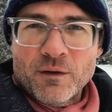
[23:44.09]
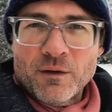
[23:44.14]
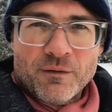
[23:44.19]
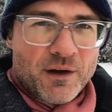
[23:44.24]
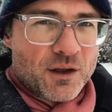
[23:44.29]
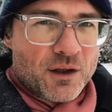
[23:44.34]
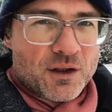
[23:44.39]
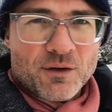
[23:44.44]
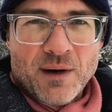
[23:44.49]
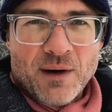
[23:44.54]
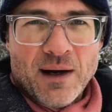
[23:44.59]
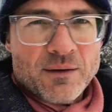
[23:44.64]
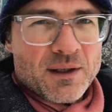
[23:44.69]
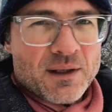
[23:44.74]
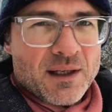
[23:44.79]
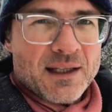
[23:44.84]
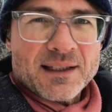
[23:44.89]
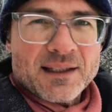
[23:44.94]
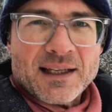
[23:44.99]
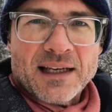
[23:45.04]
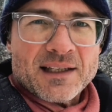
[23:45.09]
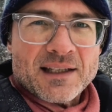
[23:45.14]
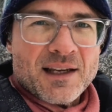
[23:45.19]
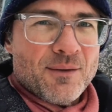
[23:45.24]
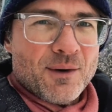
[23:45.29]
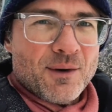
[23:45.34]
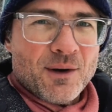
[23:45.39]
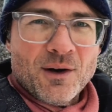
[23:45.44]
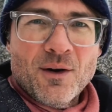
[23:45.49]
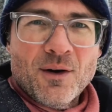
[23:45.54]
of their surroundings as they
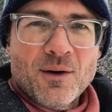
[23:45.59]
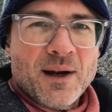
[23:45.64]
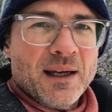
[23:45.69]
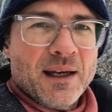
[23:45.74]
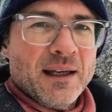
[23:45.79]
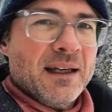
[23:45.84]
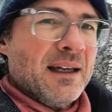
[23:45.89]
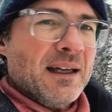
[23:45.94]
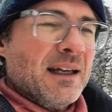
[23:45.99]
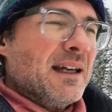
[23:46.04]
were going.